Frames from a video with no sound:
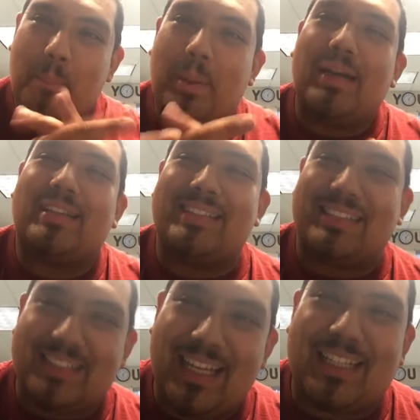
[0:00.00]
Bucks
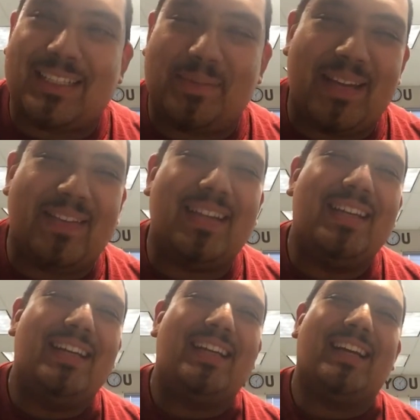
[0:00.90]
and six, baby.
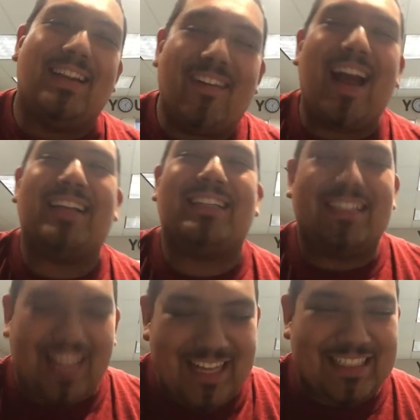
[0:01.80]

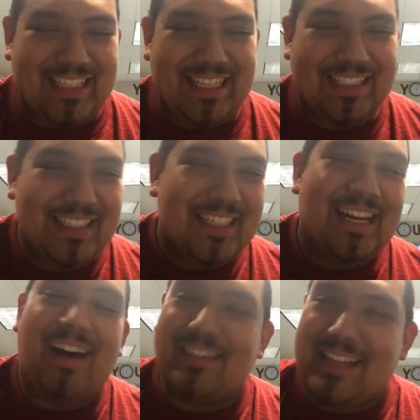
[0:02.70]
Congratulations.
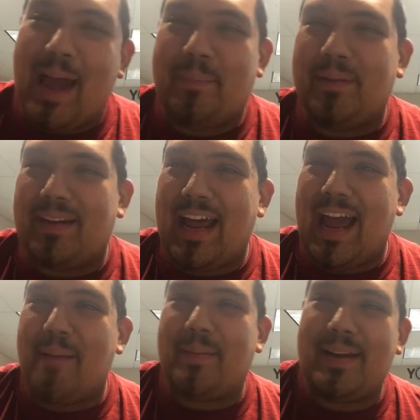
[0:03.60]
I was happy when that
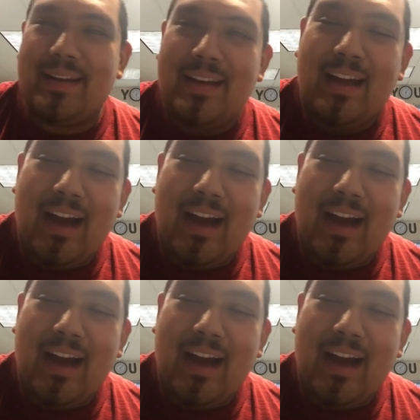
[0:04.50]
happened.